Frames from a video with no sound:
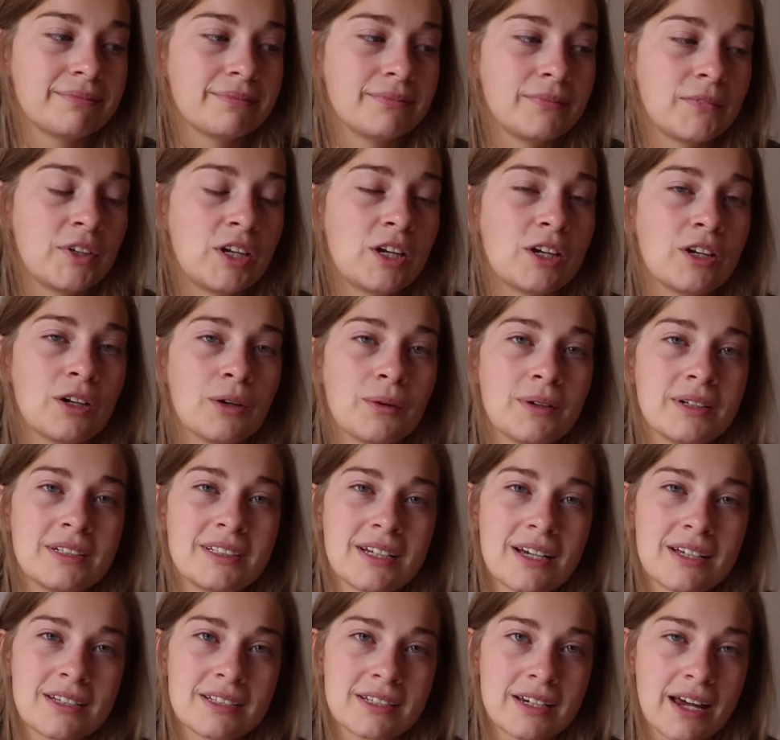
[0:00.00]
it
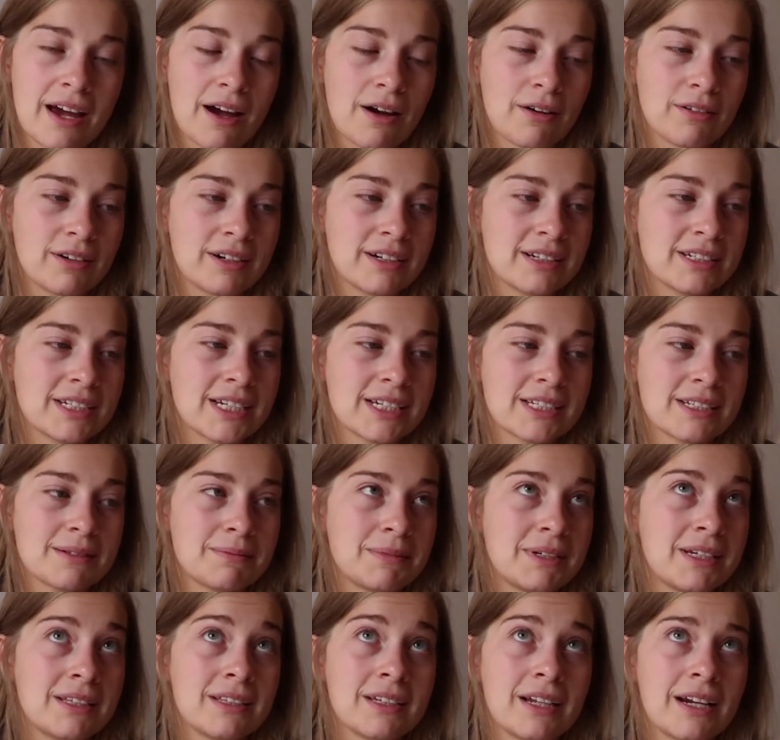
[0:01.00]
does now, and it doesn't
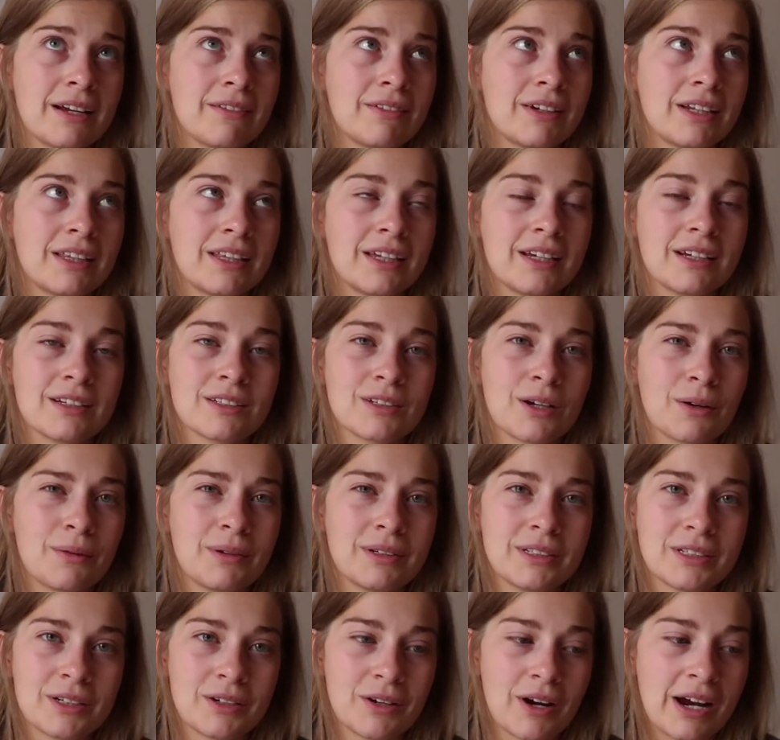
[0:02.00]
mean that everything is
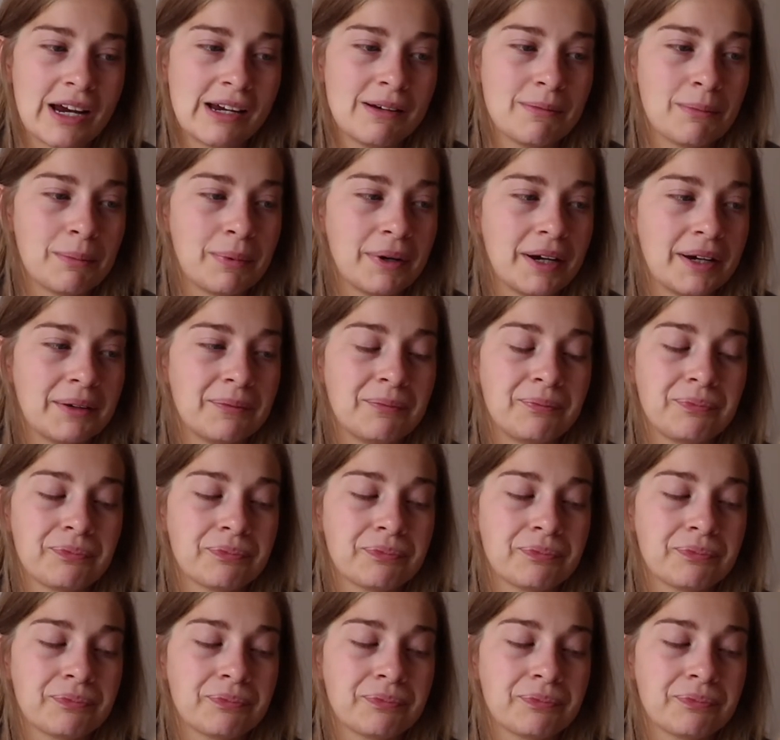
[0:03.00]
always great, but